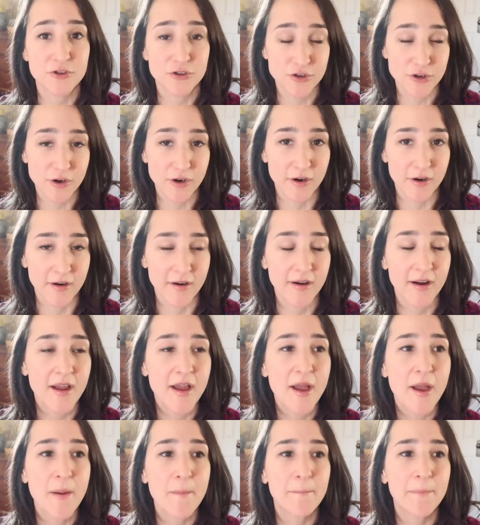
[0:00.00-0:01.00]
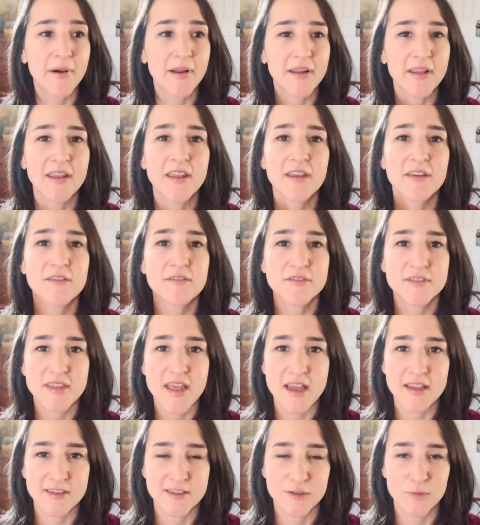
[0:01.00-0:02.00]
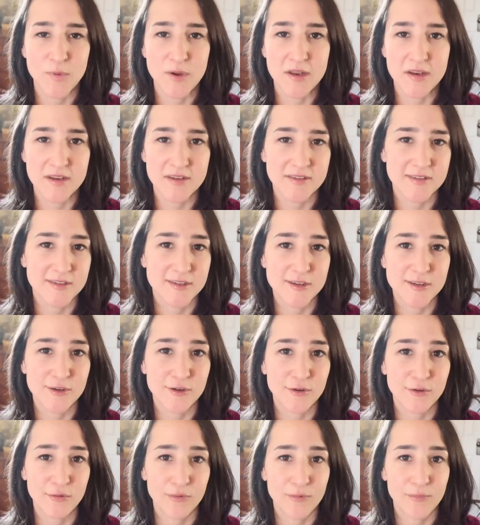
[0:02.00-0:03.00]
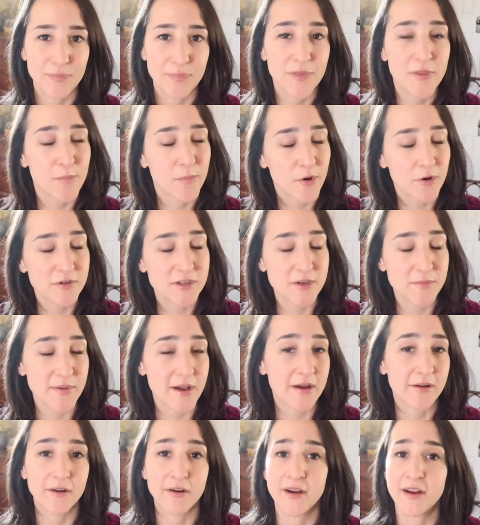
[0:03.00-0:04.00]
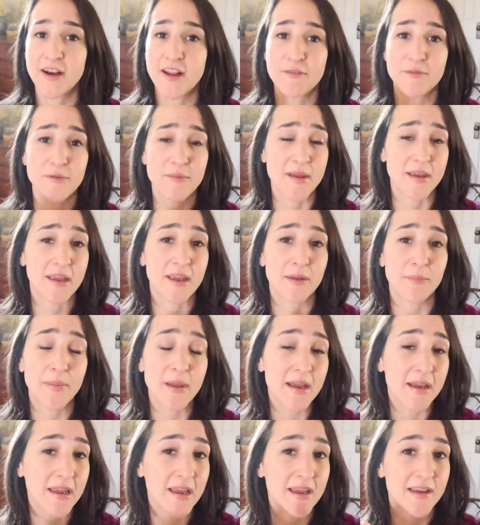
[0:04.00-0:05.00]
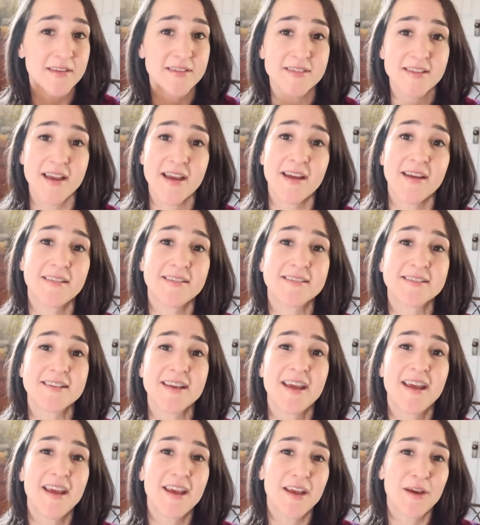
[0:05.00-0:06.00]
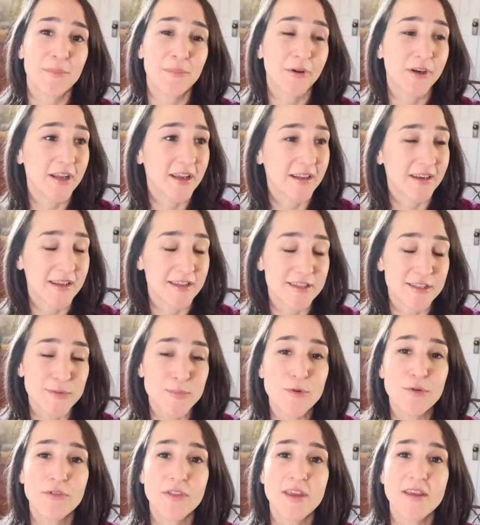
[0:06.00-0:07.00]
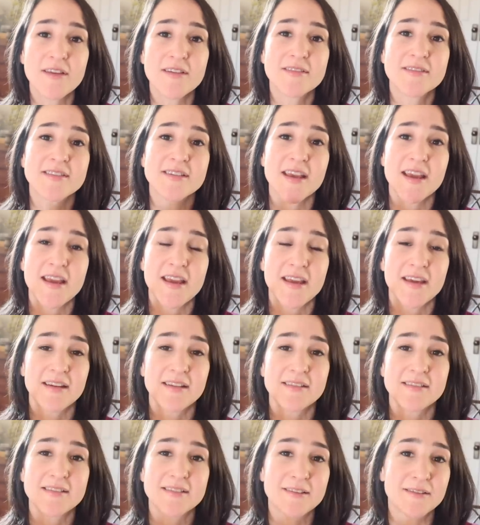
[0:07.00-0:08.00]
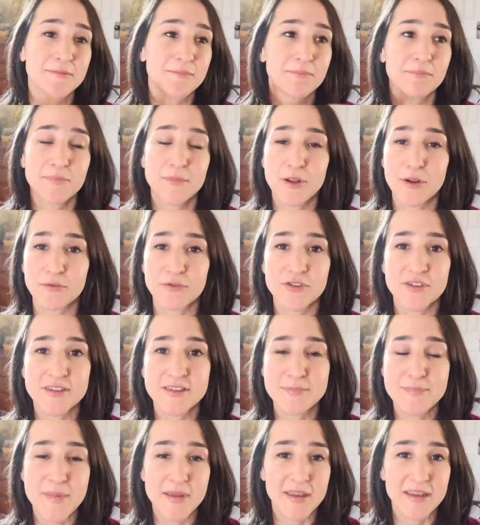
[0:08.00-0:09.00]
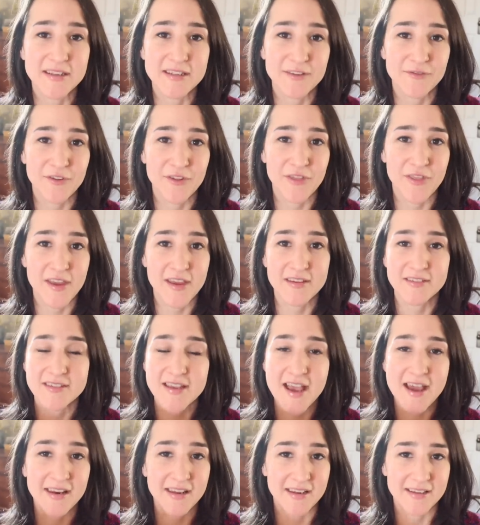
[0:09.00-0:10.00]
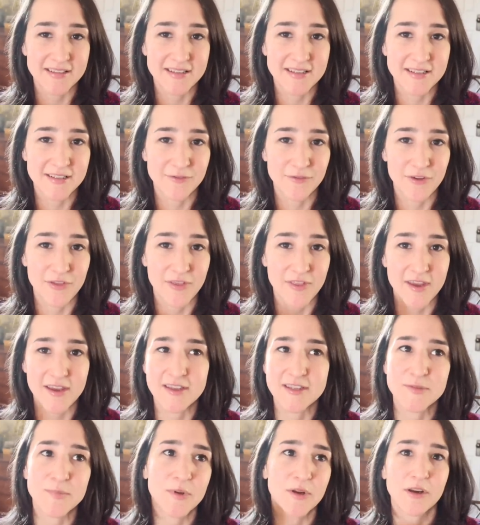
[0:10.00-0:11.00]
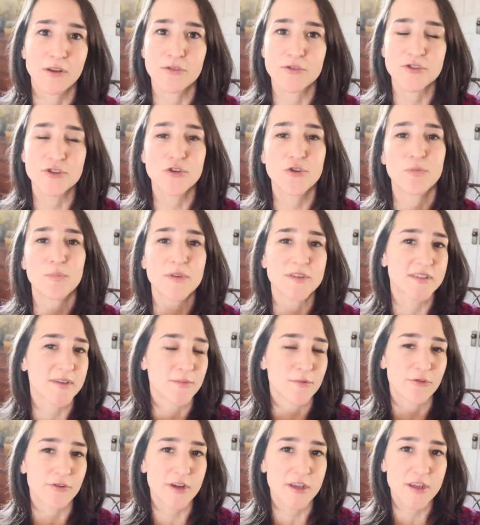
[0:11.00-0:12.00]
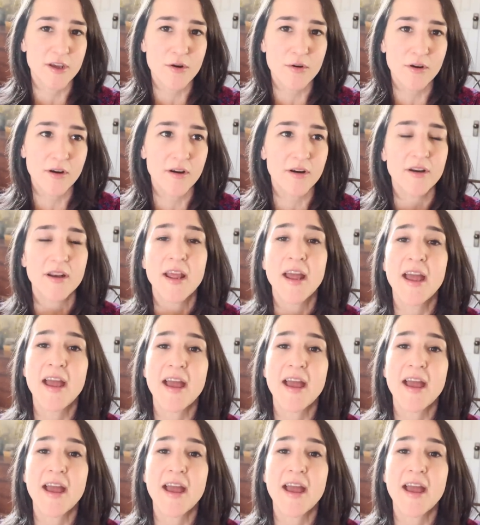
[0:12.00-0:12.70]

sugar, but it gives that sweetness to the protein powder. And I've been making pancakes and putting it in smoothies and, you know, just making different things, adding it to different things, putting a little scoop in some Greek yogurt.